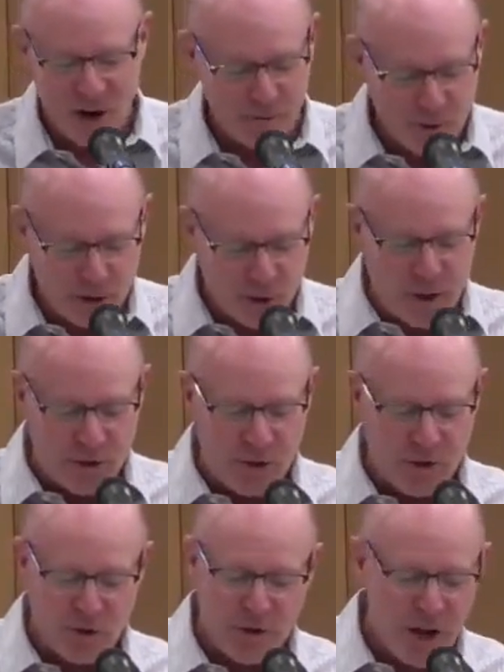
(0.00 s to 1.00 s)
Our
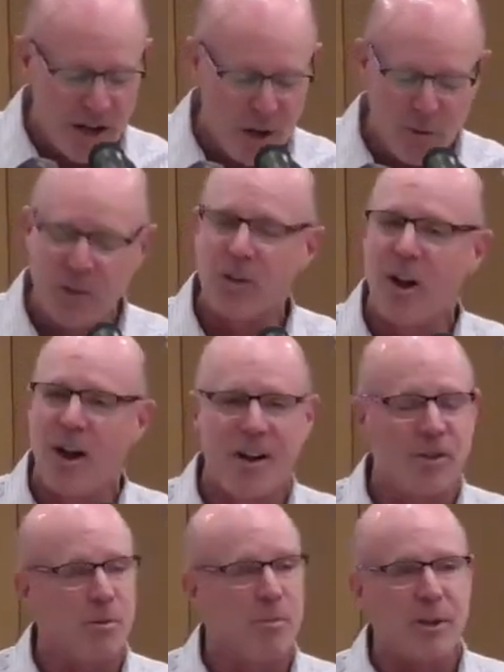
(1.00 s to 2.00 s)
frustrations are not always
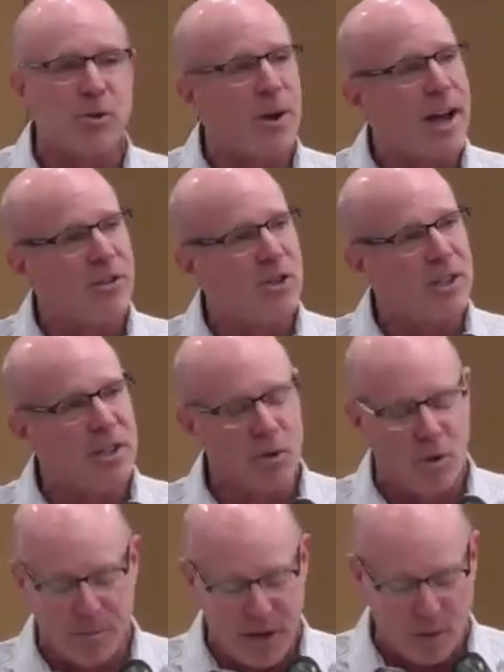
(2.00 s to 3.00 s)
caused by tragedy
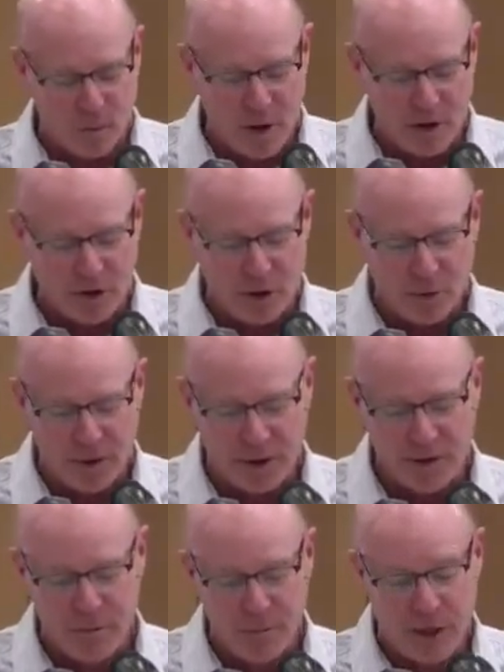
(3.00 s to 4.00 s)
or by wrongdoing,